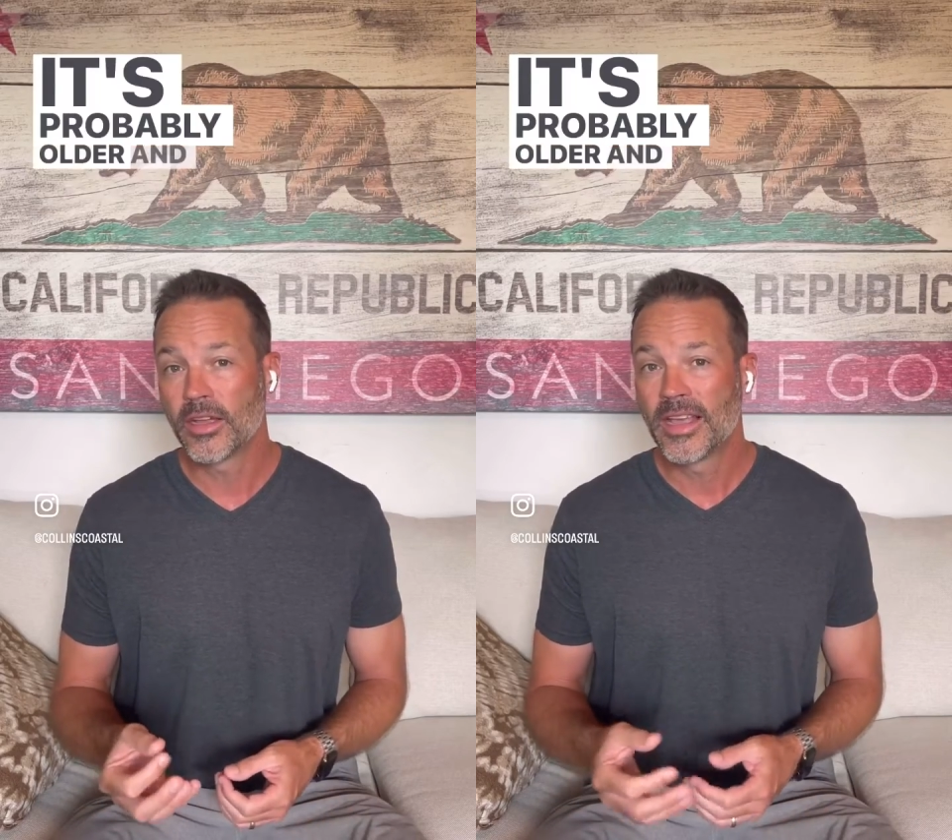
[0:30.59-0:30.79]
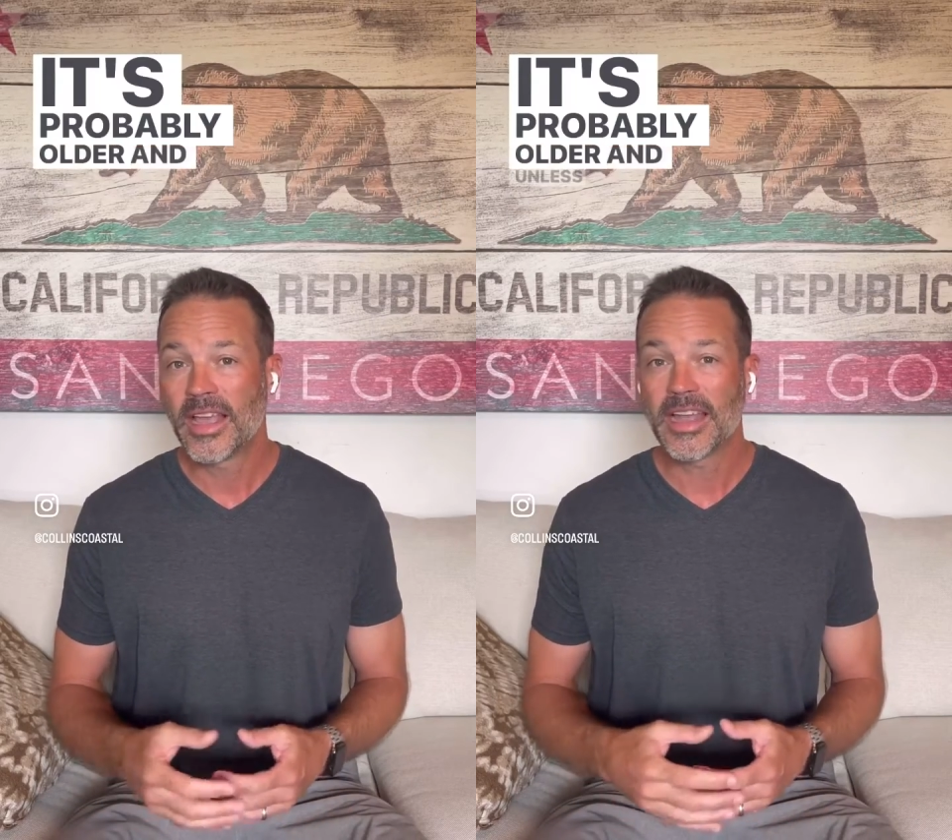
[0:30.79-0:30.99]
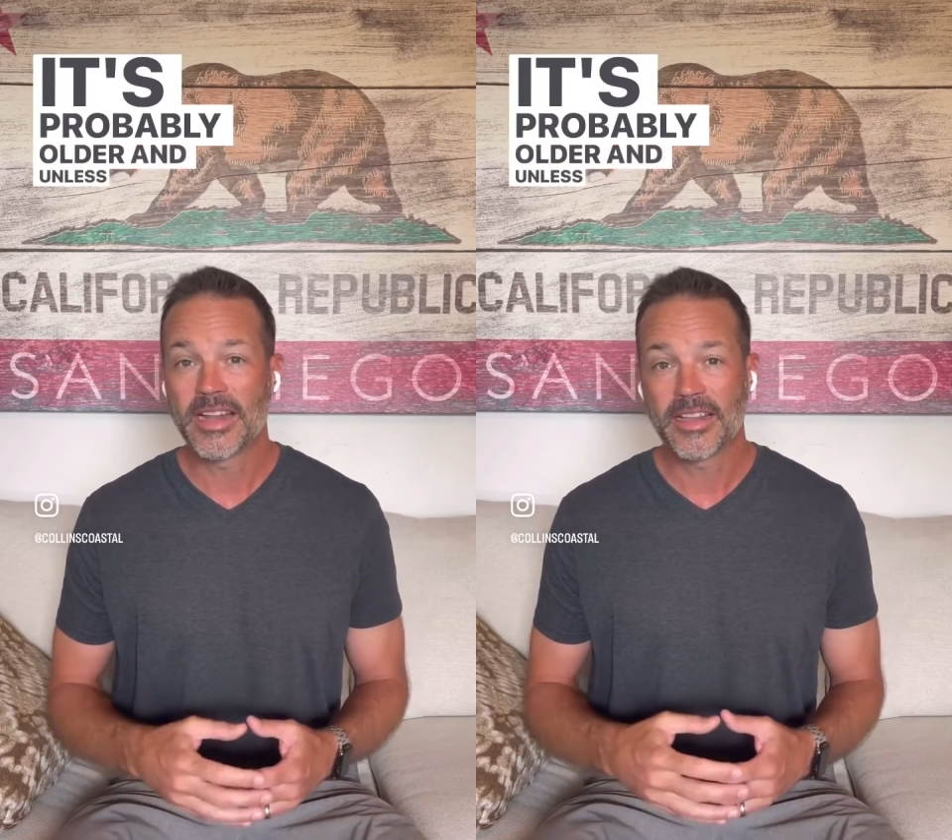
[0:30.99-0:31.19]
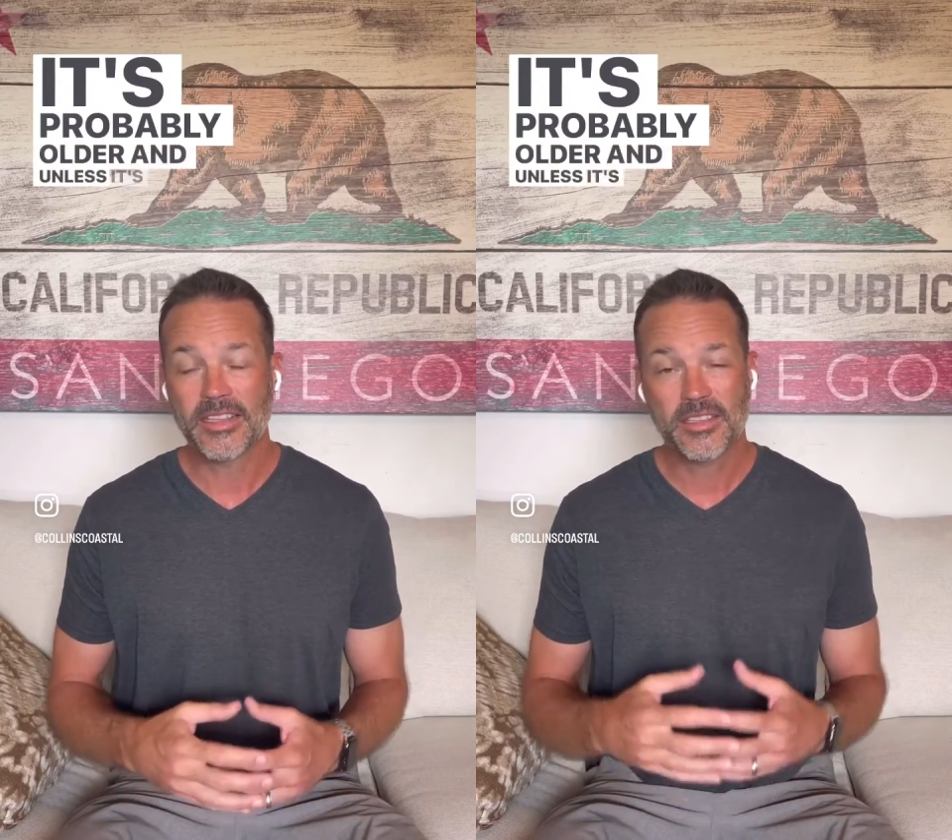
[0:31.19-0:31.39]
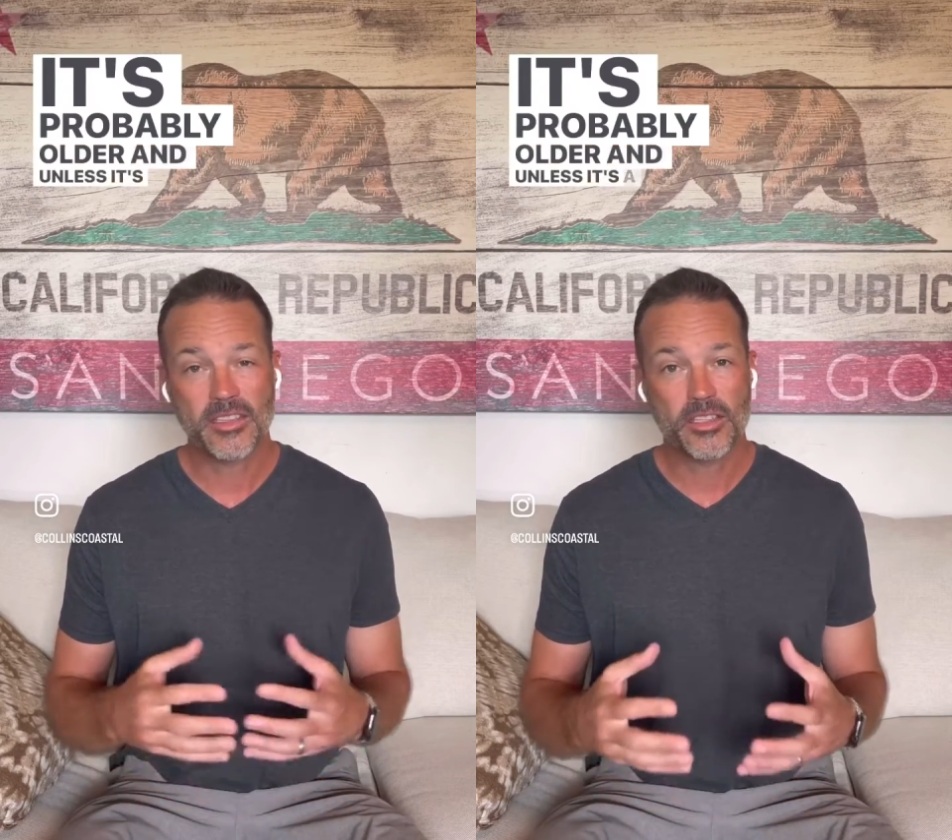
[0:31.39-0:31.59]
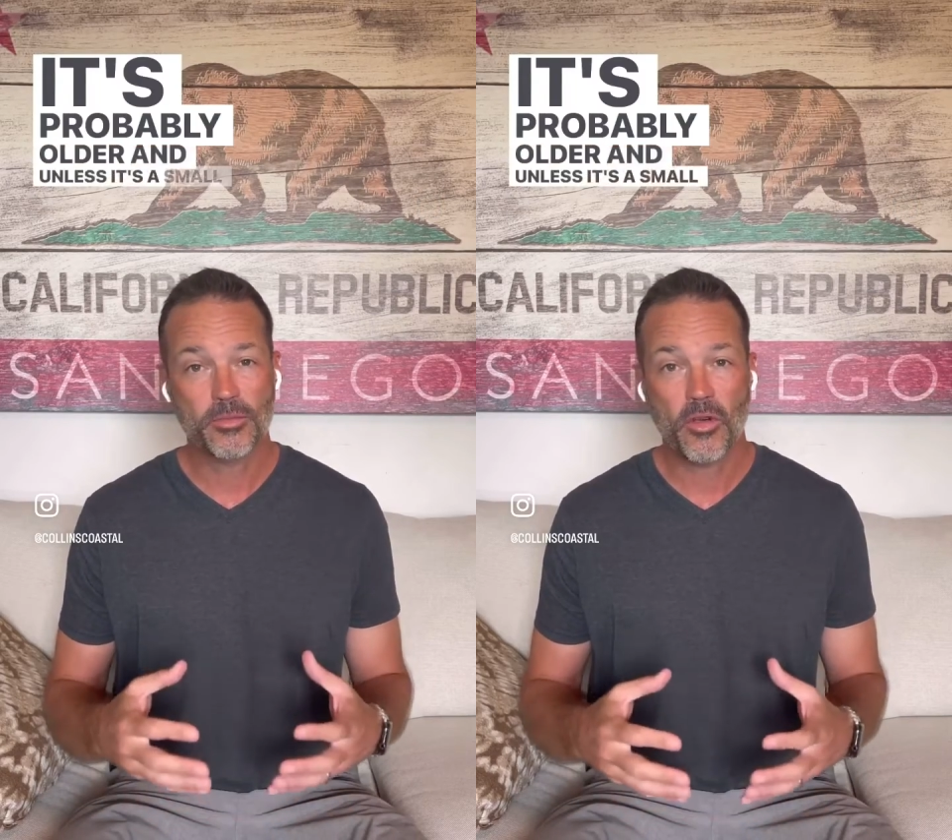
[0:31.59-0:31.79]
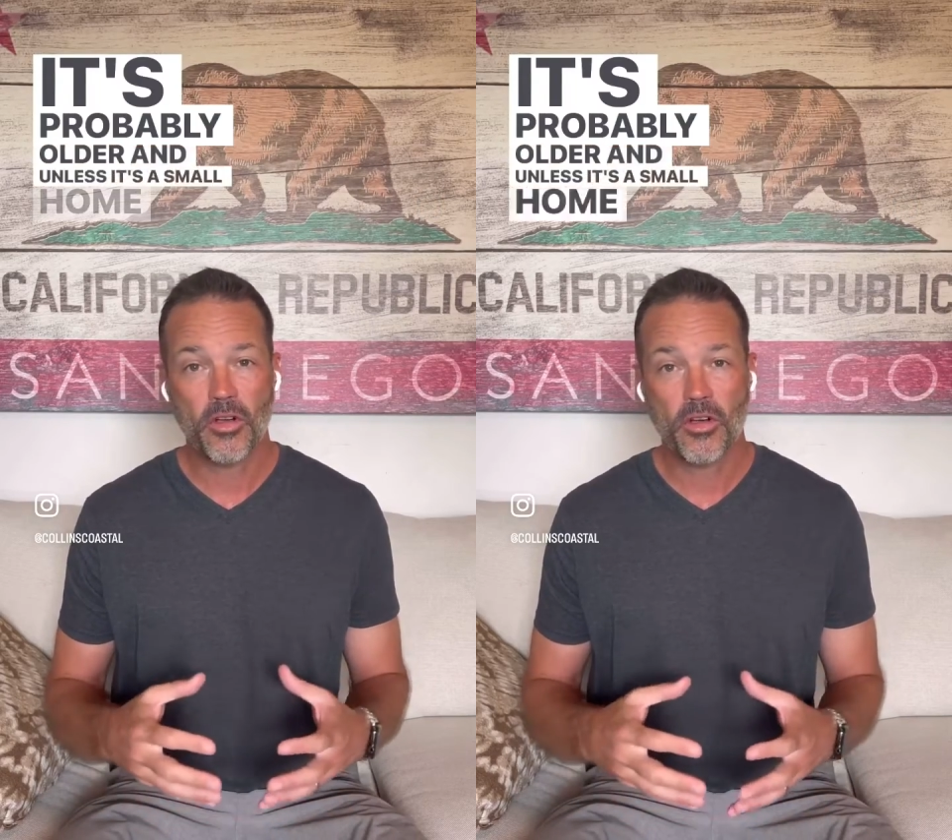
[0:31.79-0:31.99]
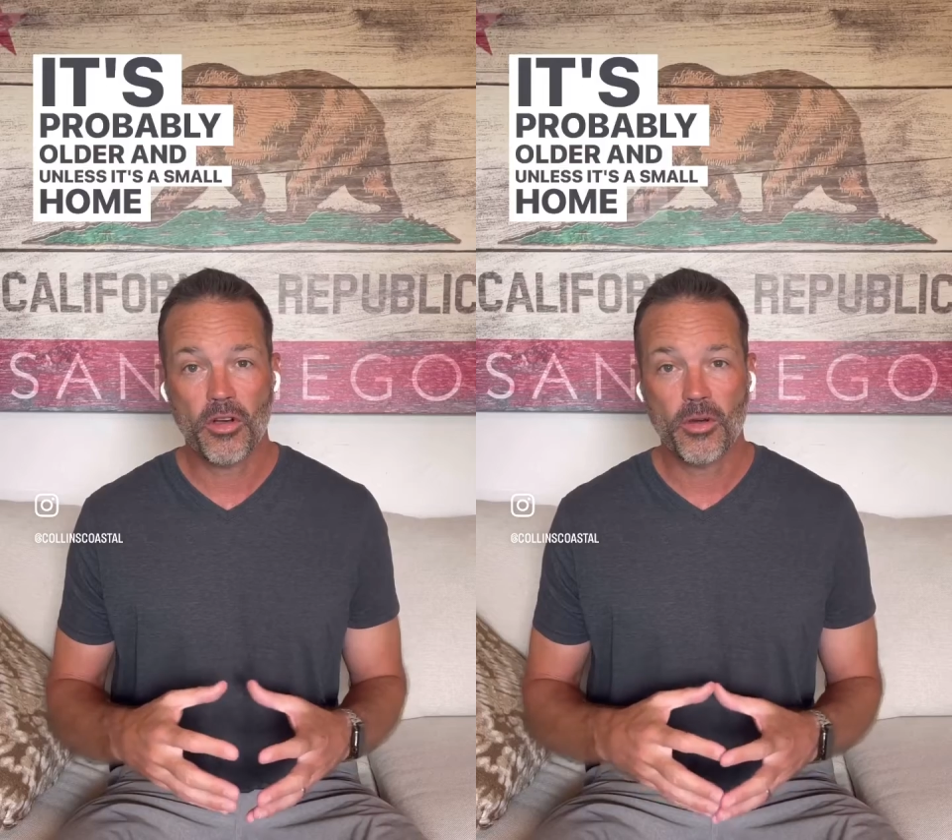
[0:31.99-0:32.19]
and unless it's a small
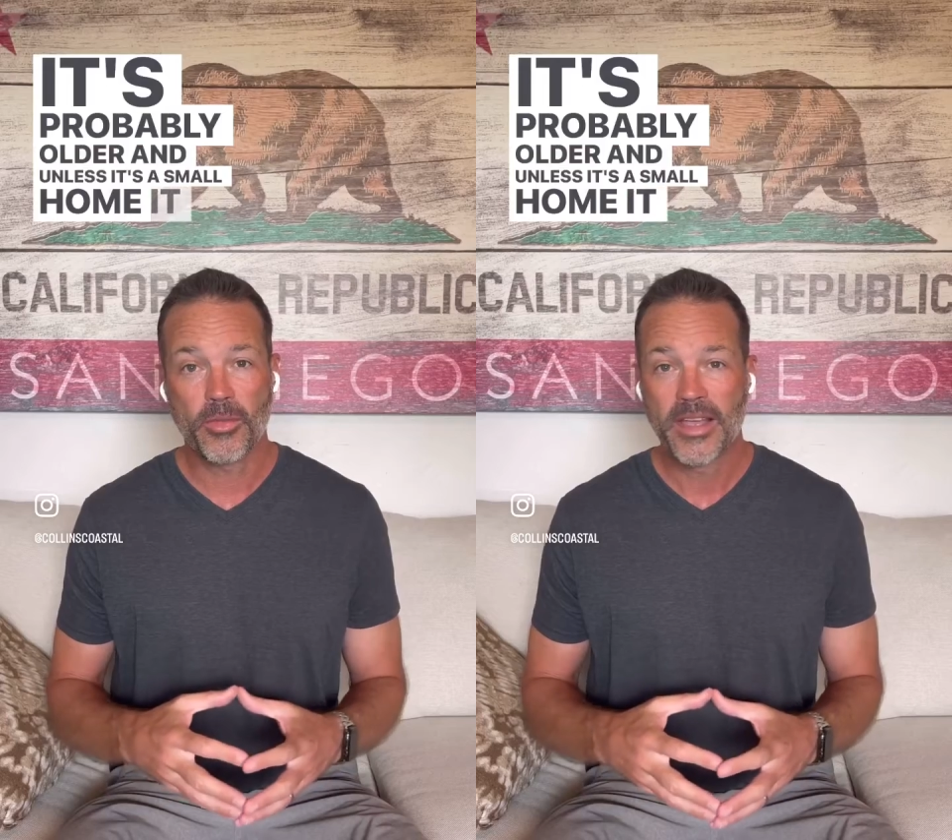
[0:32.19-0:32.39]
home,